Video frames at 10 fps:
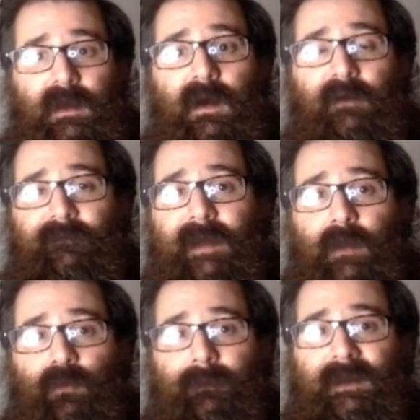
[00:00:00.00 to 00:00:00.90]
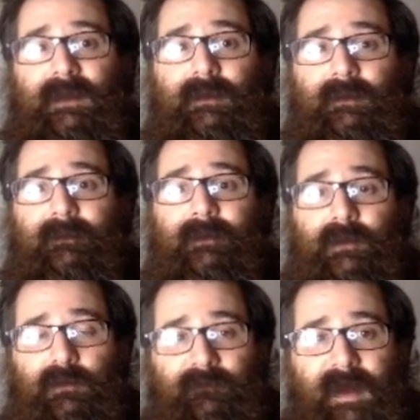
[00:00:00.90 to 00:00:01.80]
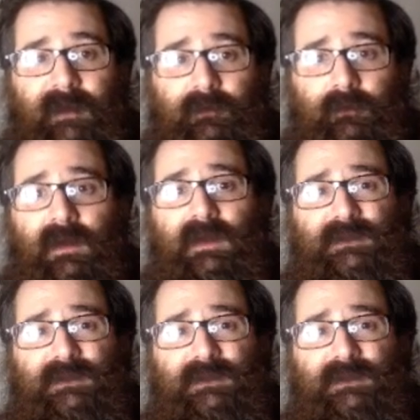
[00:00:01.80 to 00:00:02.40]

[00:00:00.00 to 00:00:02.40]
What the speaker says: of that repeated linear factor.